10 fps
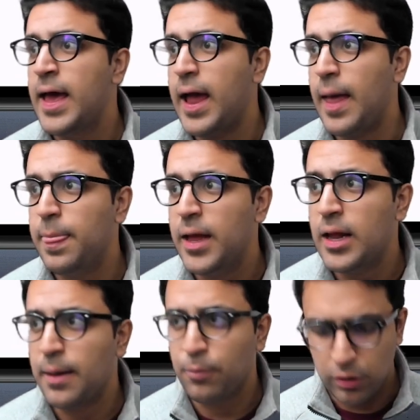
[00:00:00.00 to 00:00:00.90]
And then
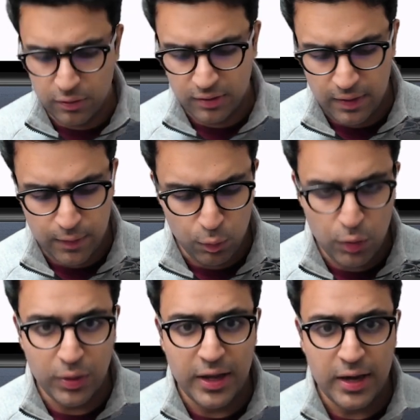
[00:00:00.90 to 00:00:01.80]
I'm going to say that we
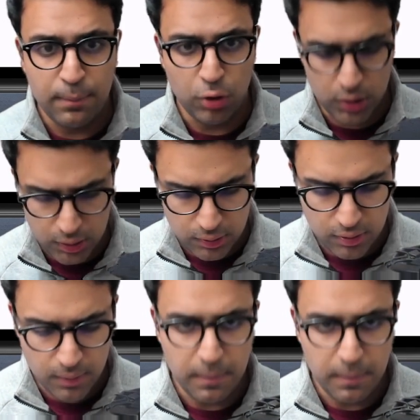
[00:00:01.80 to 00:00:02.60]
will get a product